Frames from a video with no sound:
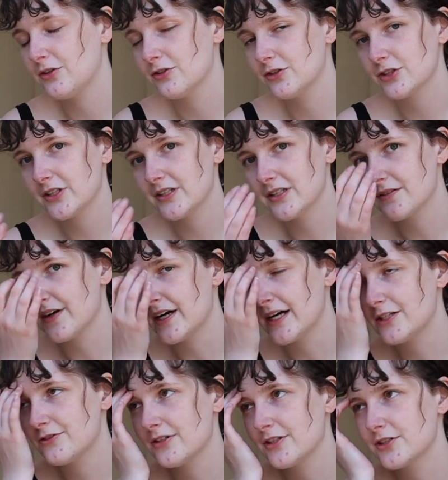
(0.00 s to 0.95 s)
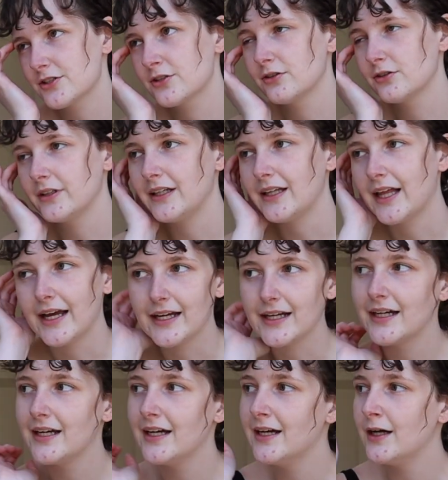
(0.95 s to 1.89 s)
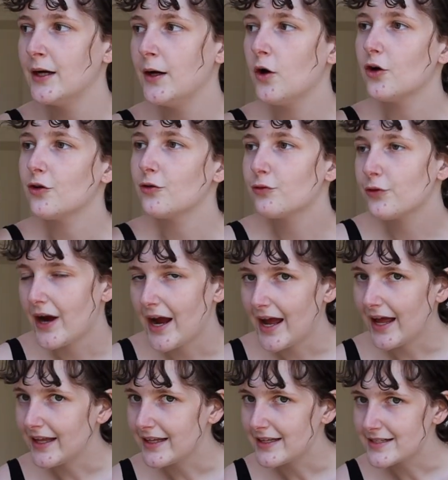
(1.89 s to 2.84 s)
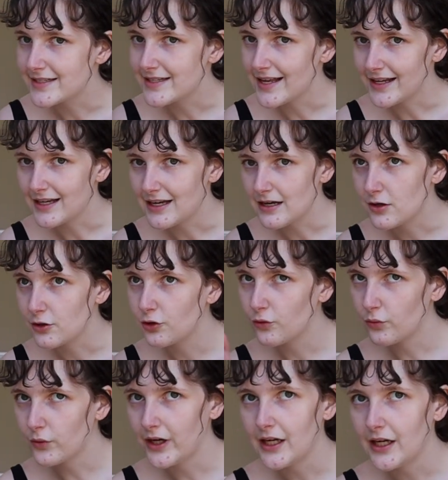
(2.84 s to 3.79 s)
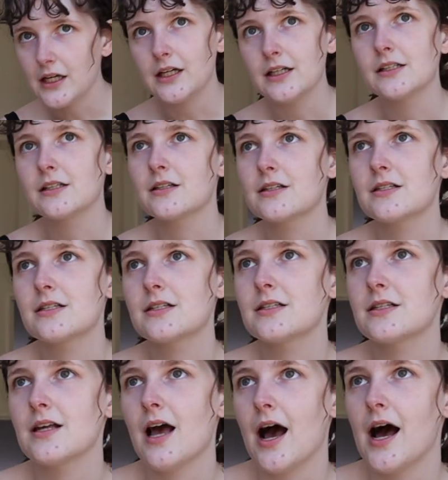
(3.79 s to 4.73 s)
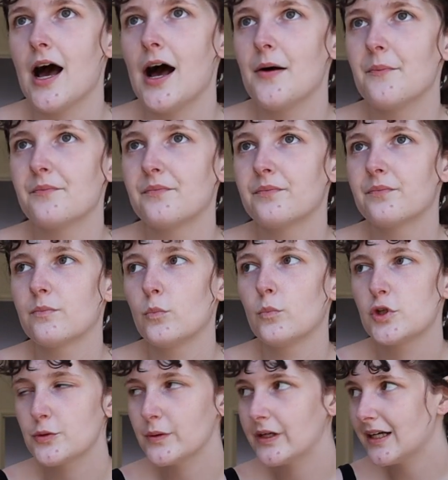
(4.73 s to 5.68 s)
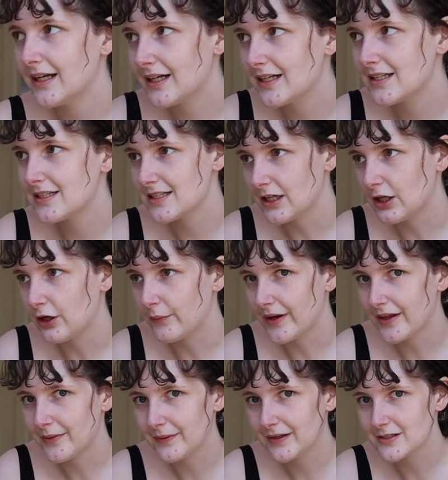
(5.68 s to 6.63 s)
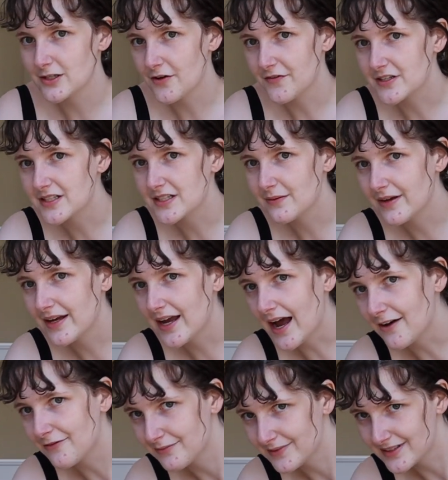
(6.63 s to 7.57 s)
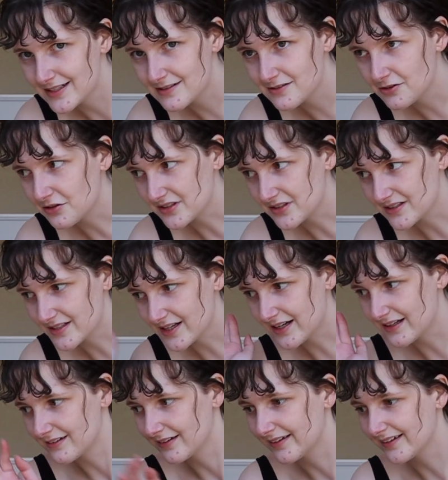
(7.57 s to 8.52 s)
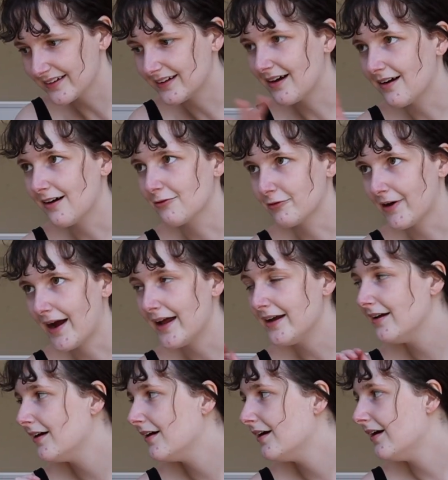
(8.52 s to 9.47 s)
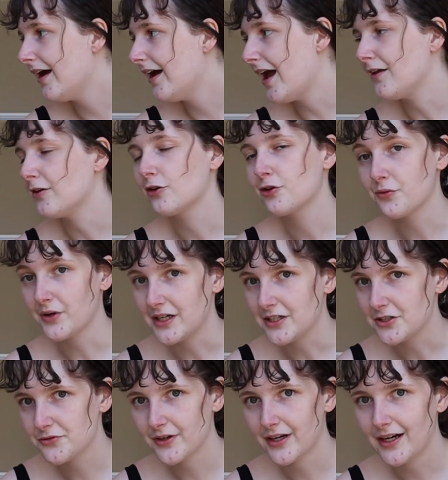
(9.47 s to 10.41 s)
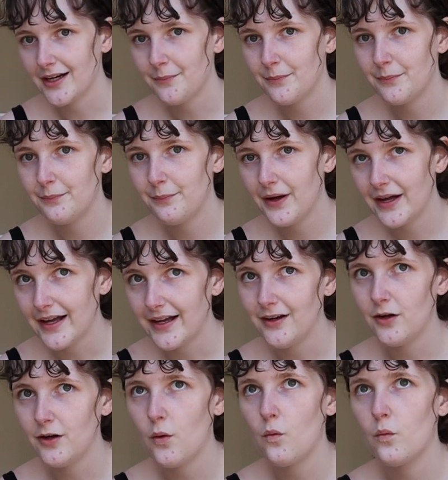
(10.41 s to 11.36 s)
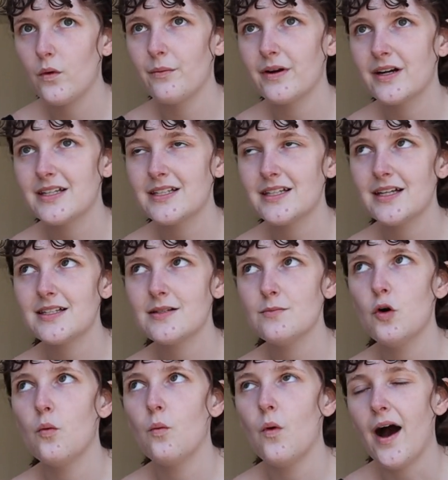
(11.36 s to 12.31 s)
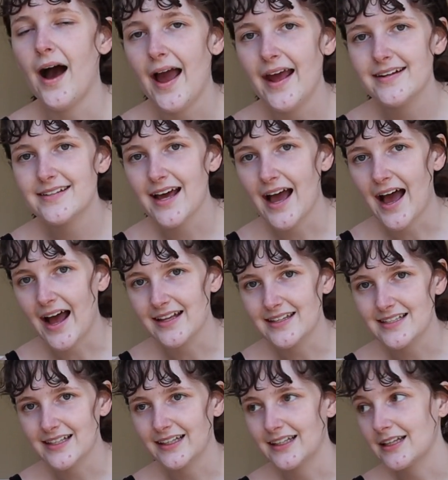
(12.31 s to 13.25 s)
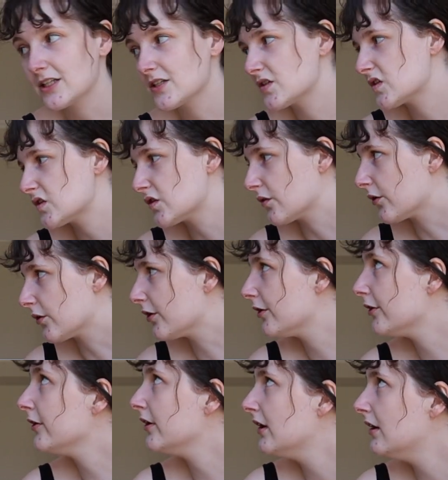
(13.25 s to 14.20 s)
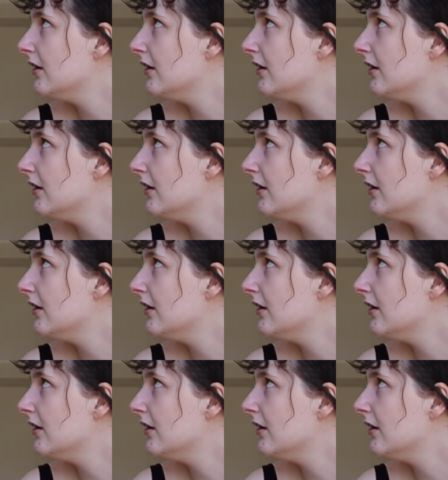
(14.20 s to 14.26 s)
usually is very traditionally like reds and greens, which we're gonna continue with because obviously we have Mrs. Claus and Santa that are red and green tree. But we wanted to get some more white to add to like the snow